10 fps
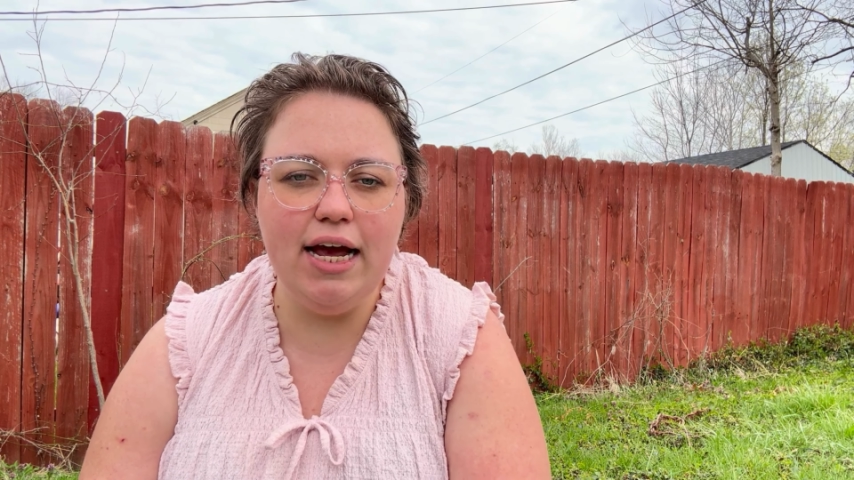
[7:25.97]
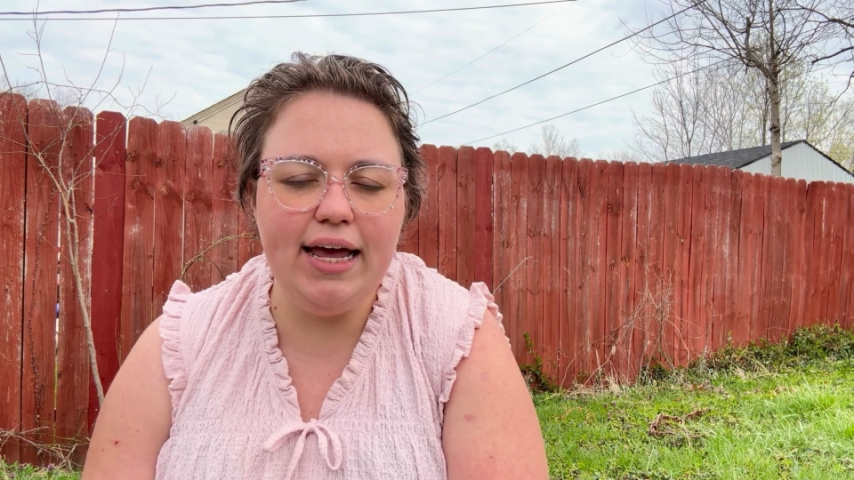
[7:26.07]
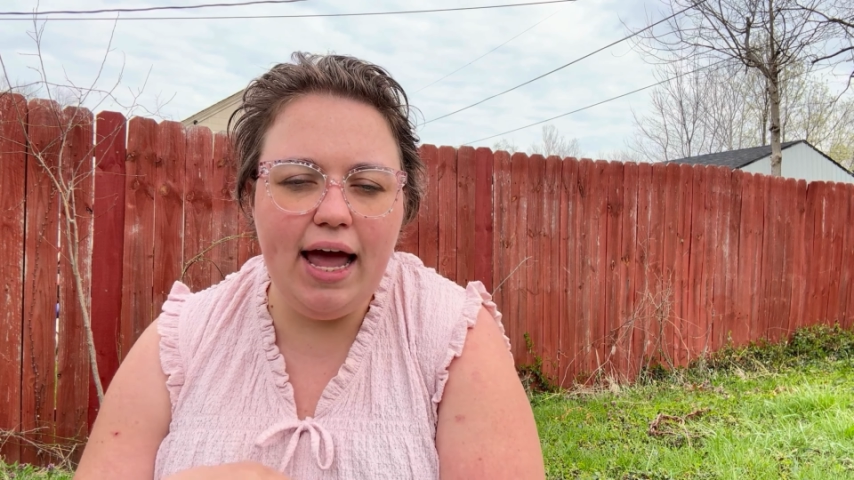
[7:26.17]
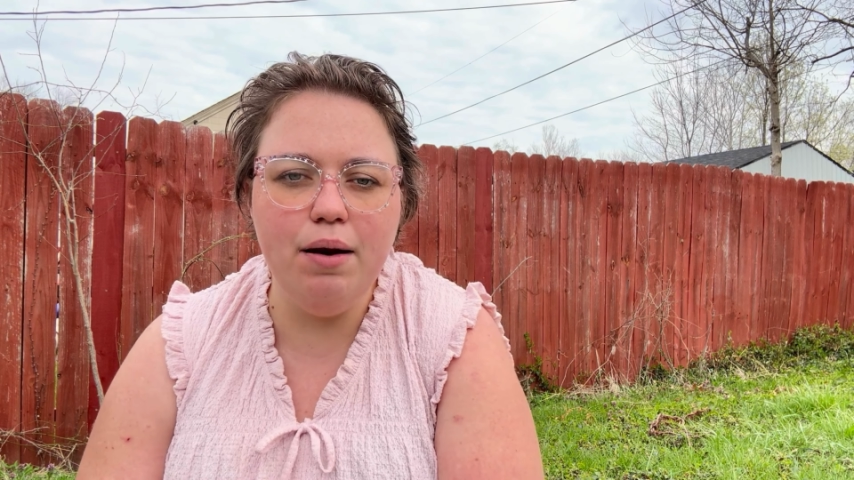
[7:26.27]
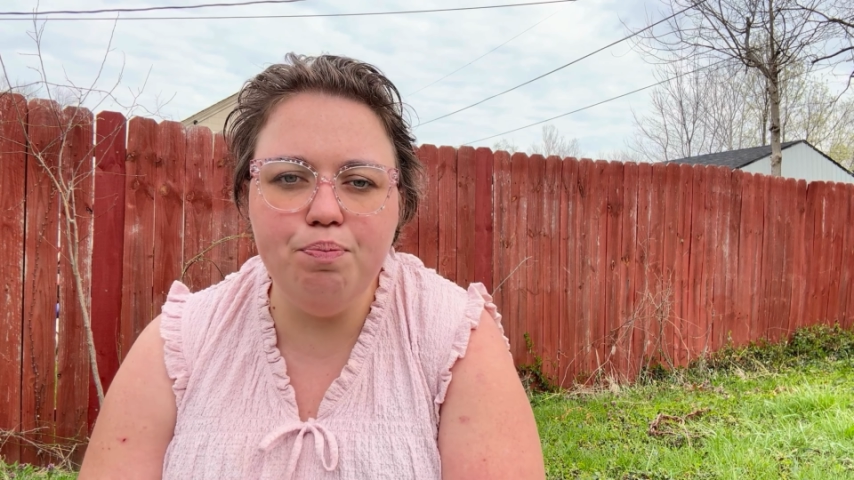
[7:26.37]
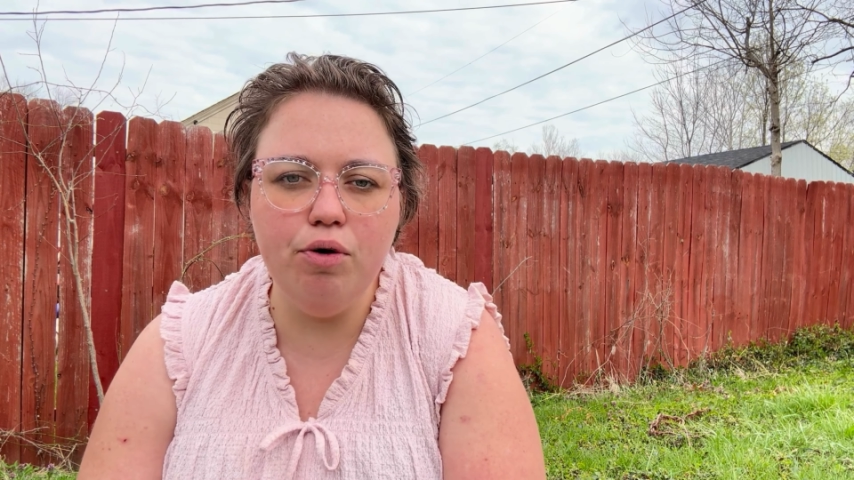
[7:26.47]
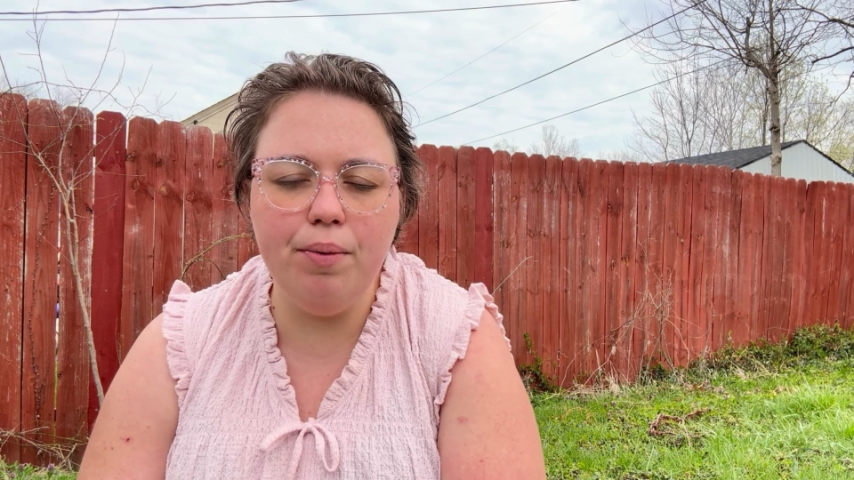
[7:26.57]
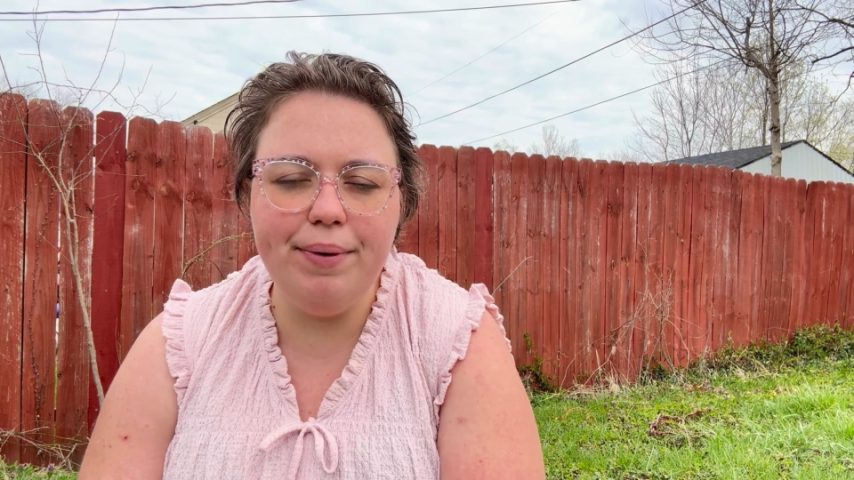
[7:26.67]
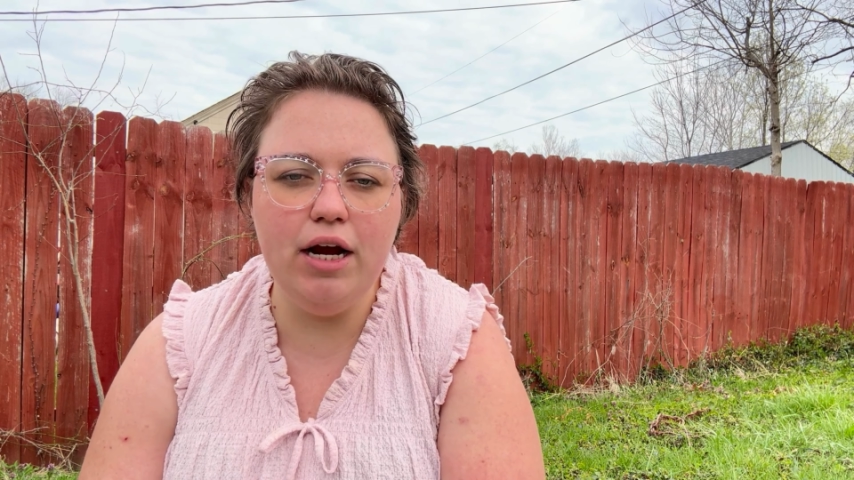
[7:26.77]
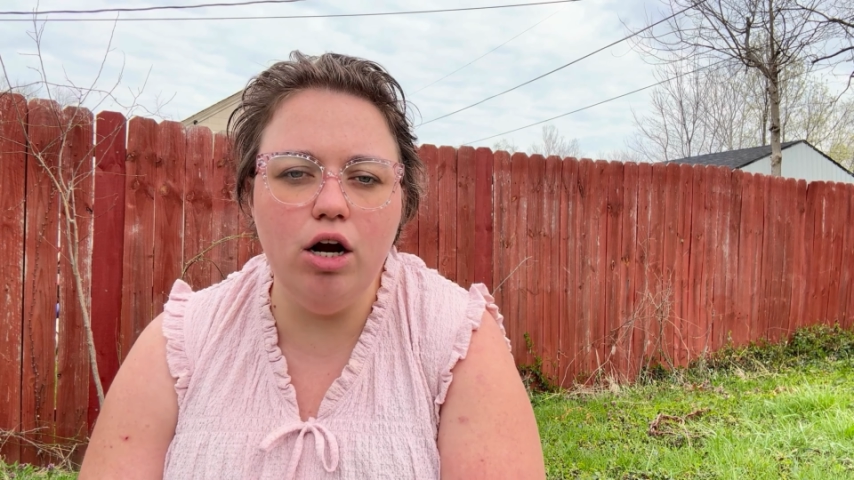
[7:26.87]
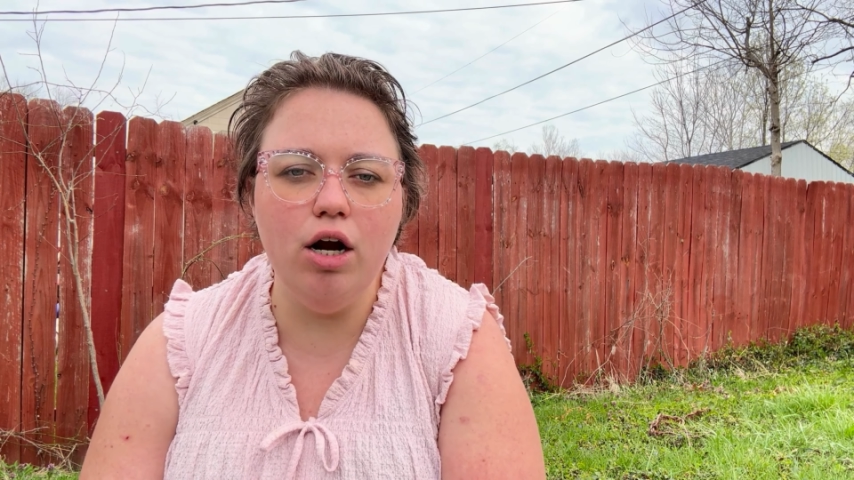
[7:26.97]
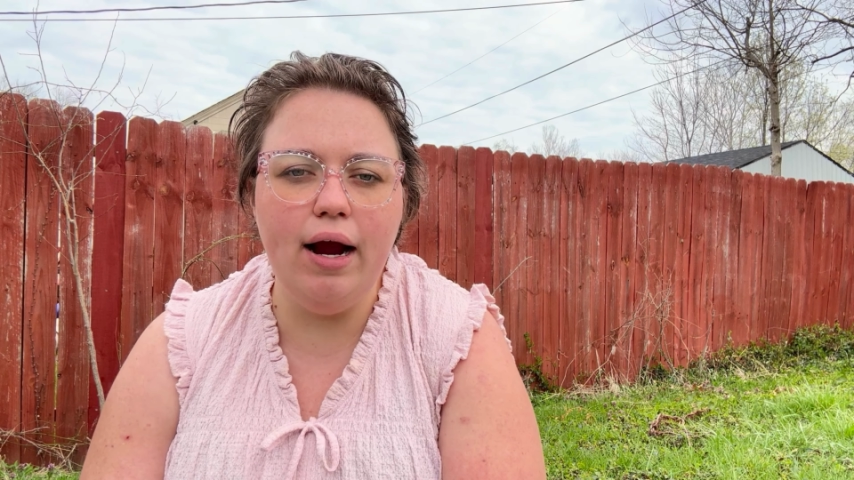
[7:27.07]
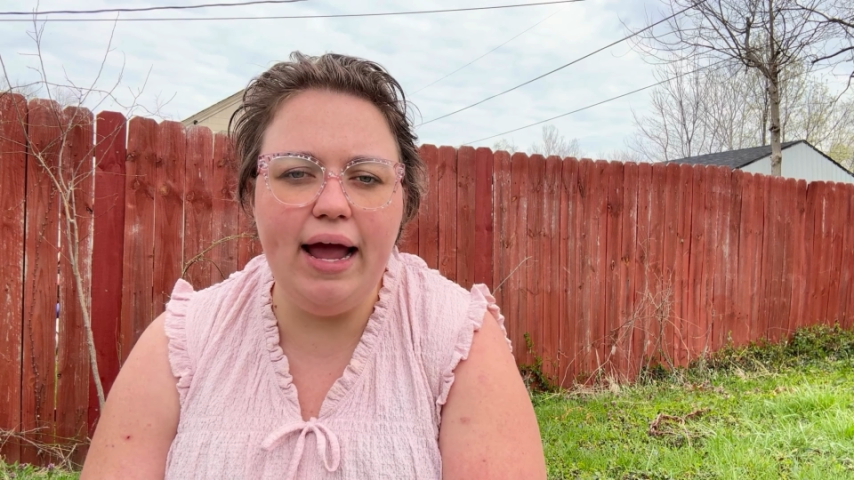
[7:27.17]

Again, Premier